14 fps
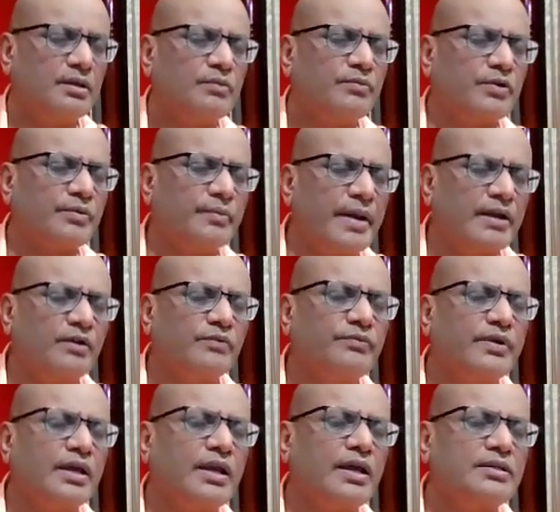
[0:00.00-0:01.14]
For a man of
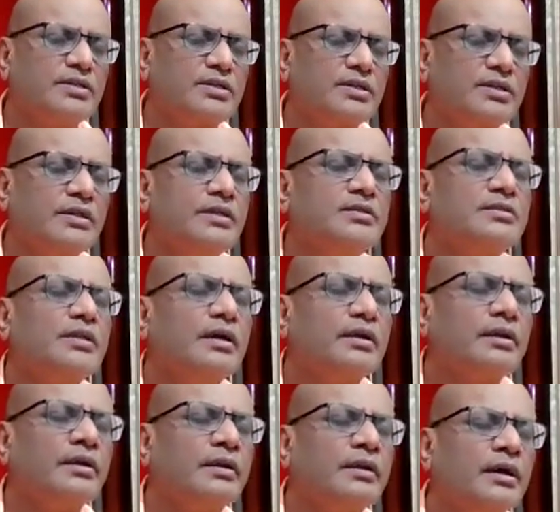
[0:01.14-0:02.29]
realization, he is
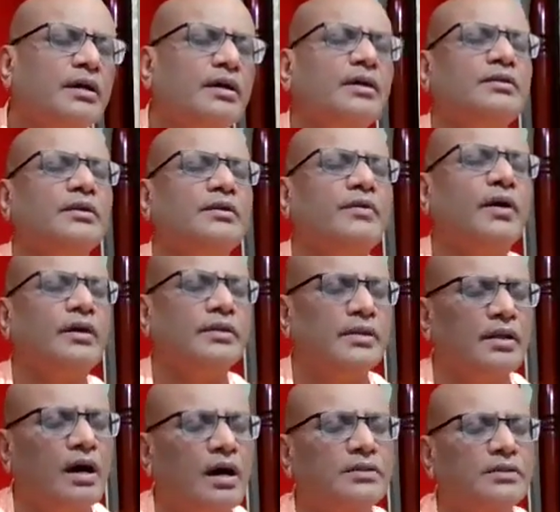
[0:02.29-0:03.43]
na ativadi,
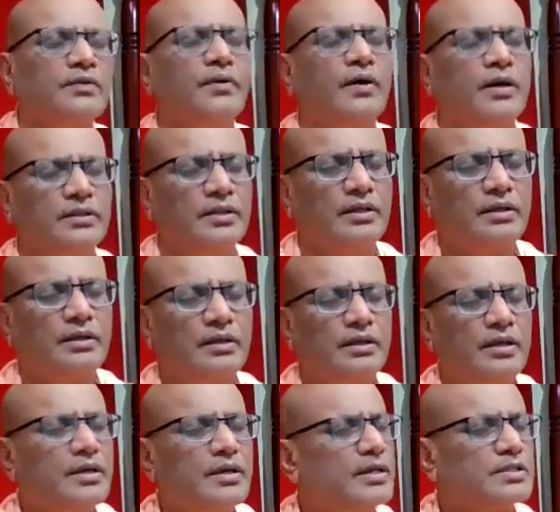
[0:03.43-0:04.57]
na ativadi.
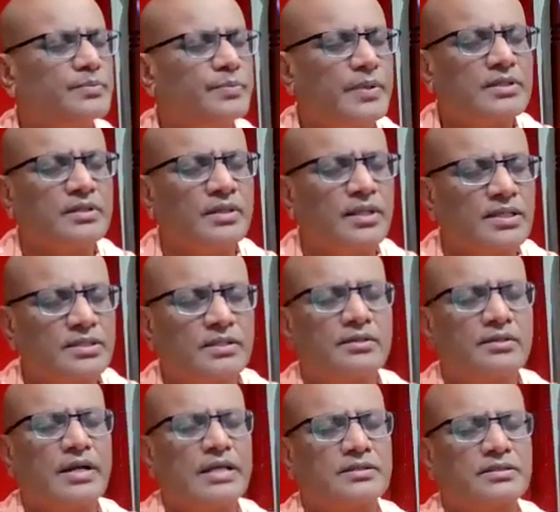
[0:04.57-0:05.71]
His speech doesn't
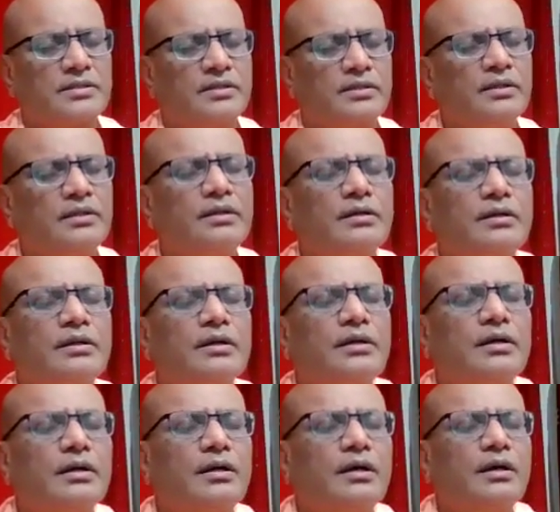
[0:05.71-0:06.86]
transcend
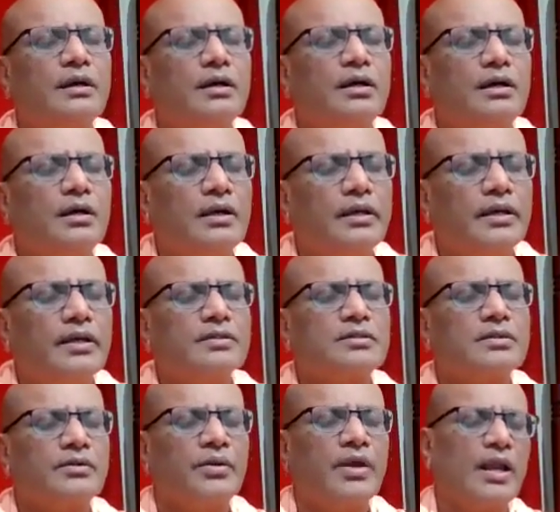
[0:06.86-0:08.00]

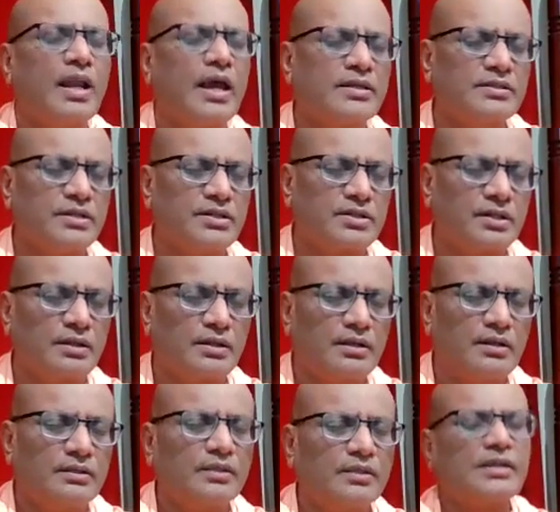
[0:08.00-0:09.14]
his realization.
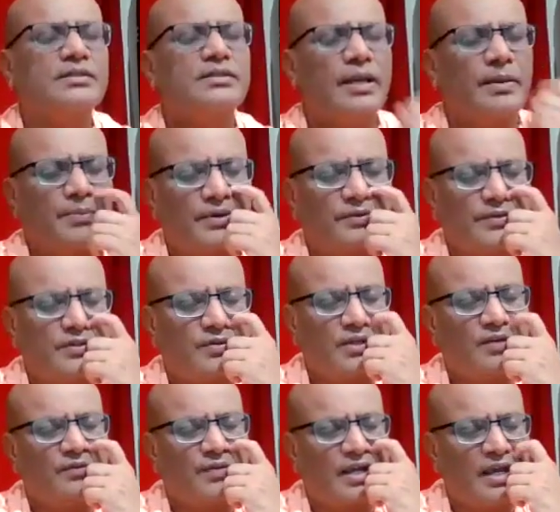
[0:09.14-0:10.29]
That example which we
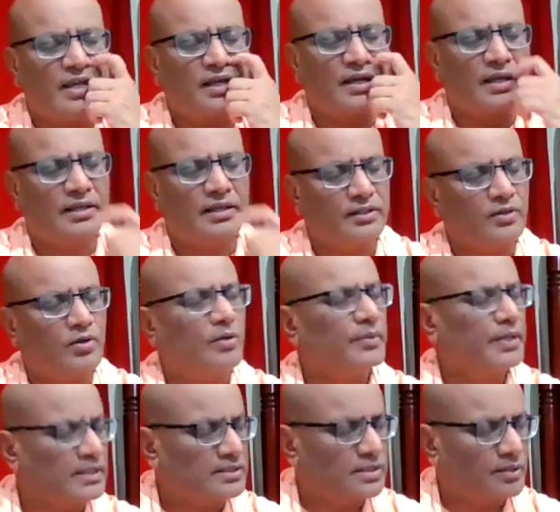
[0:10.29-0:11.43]
give again and again, that
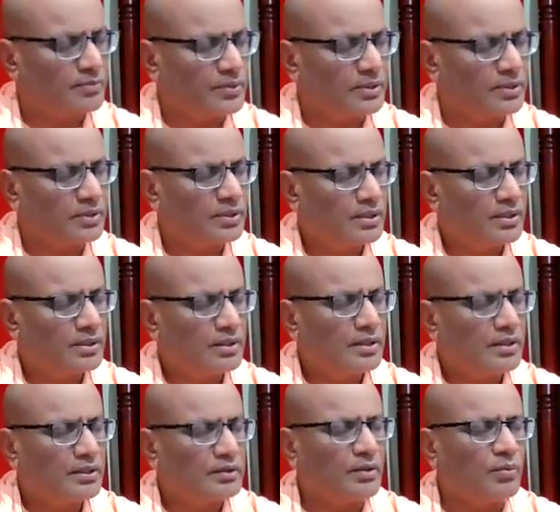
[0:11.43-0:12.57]
common example.
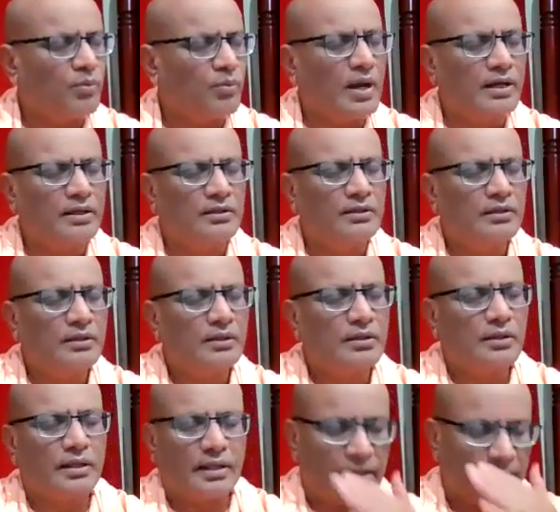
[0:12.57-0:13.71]
The one
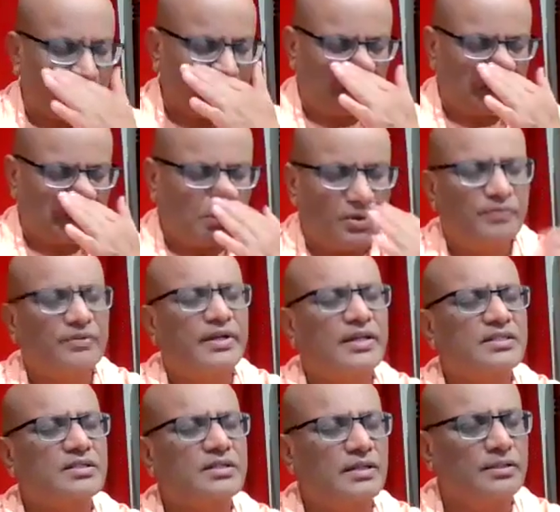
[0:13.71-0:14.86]
who have
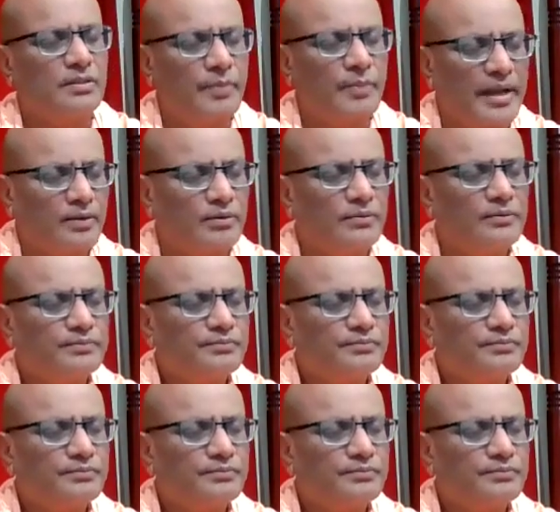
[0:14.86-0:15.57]
tasted the mango.